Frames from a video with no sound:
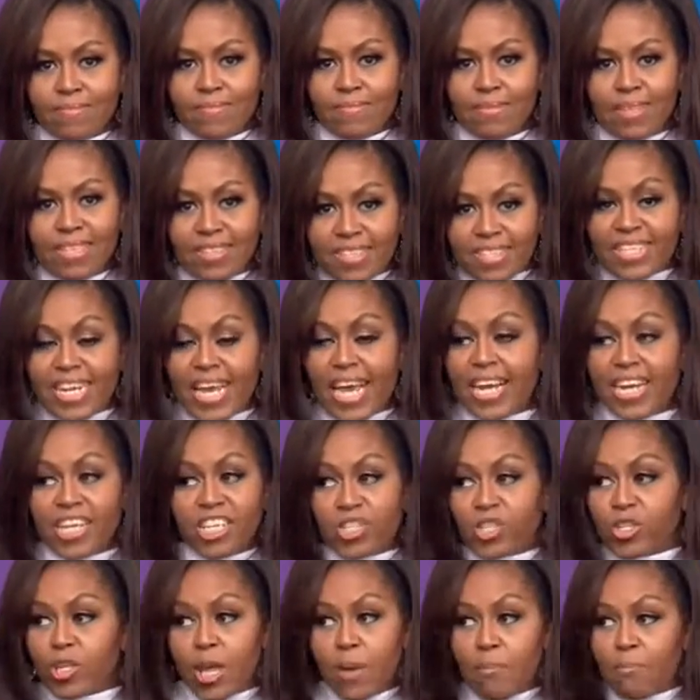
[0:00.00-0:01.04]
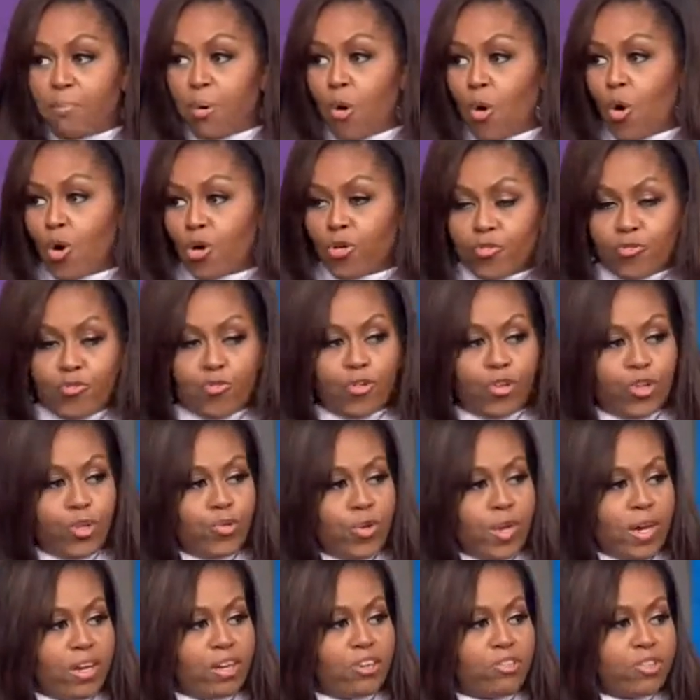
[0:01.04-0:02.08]
Instead, it's important for you
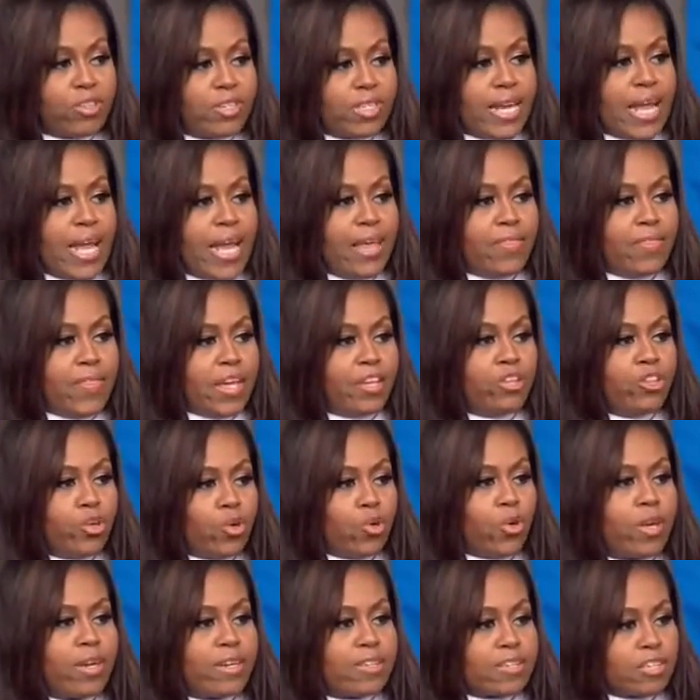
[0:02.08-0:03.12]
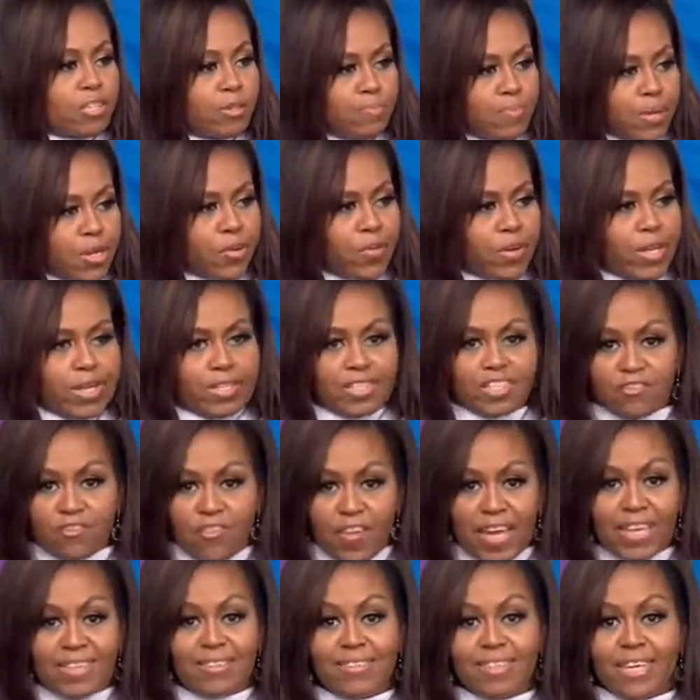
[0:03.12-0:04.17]
to understand that your experience
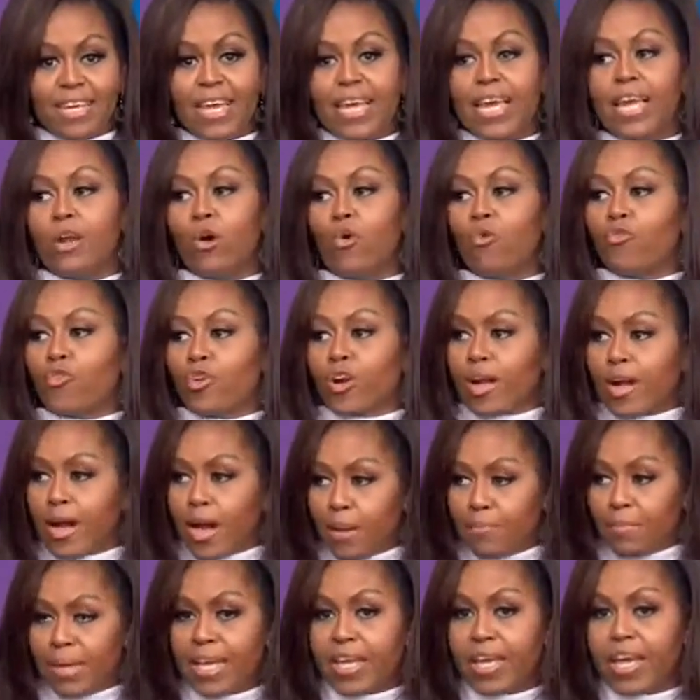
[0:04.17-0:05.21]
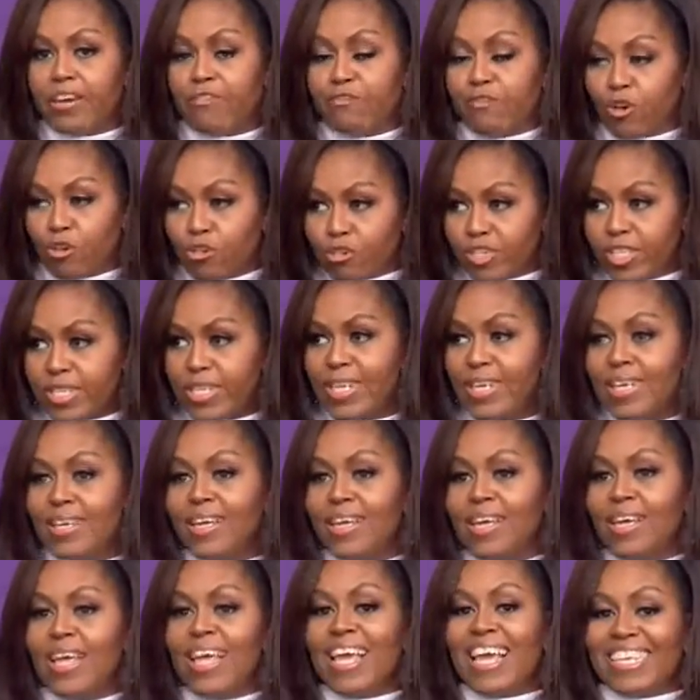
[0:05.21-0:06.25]
facing and overcoming adversity
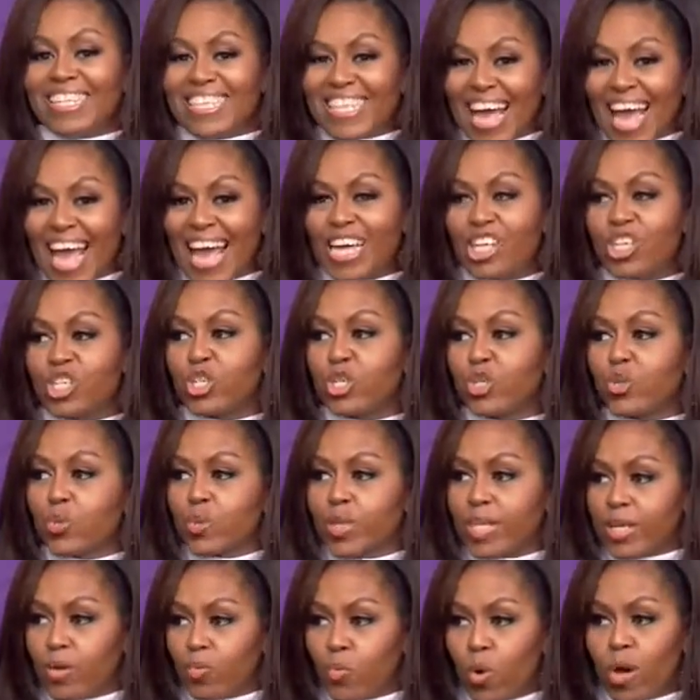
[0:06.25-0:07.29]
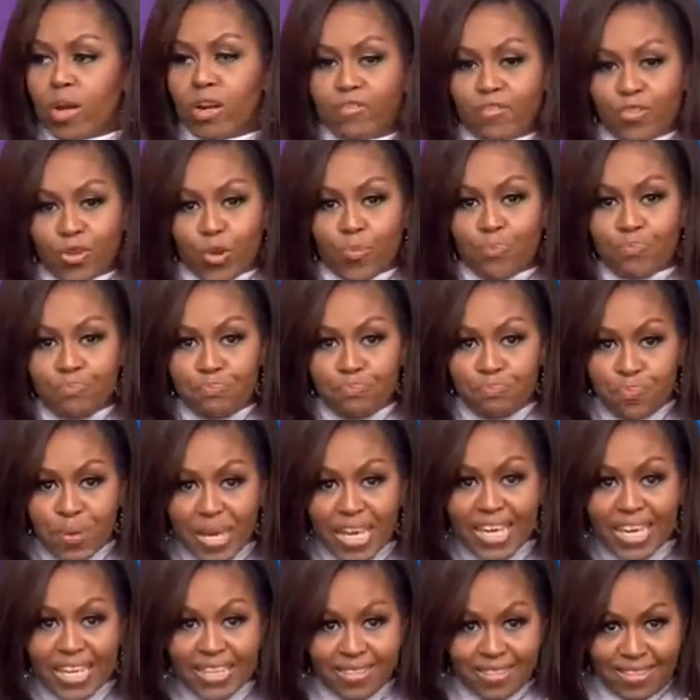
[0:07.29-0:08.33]
is actually one of your
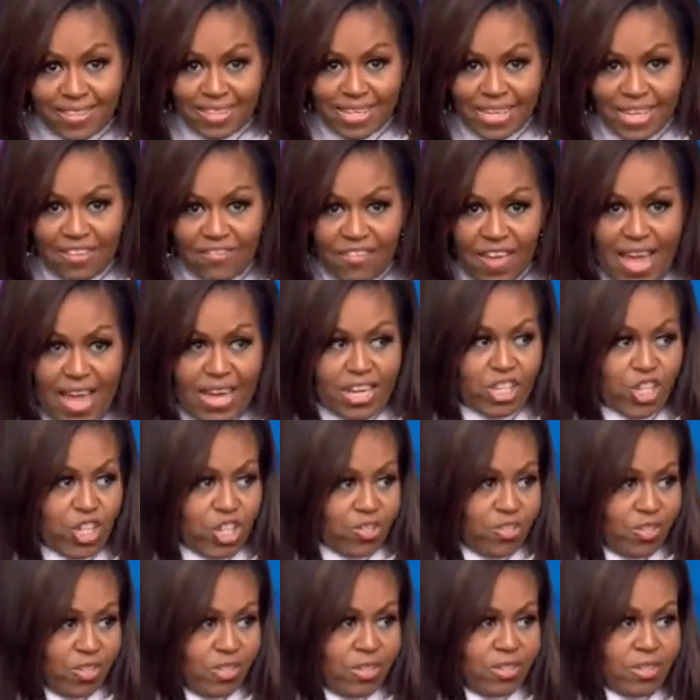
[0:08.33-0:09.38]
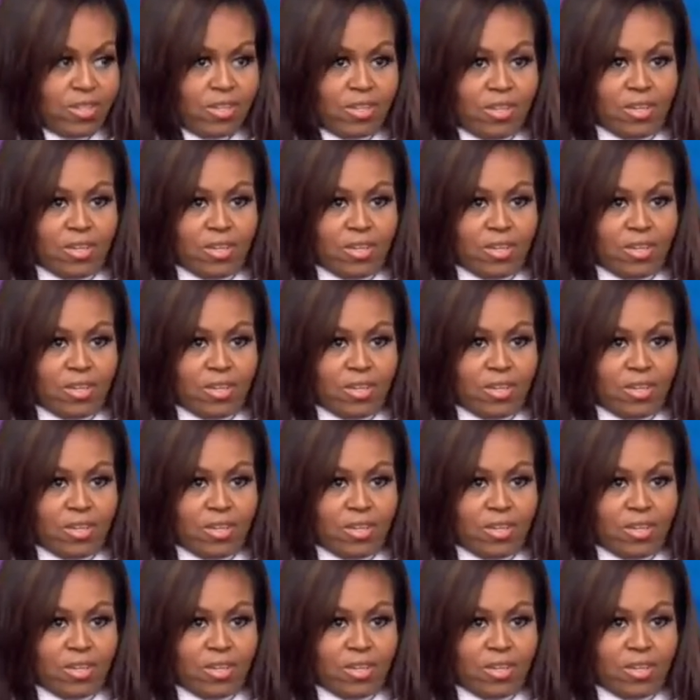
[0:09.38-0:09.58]
biggest advantages.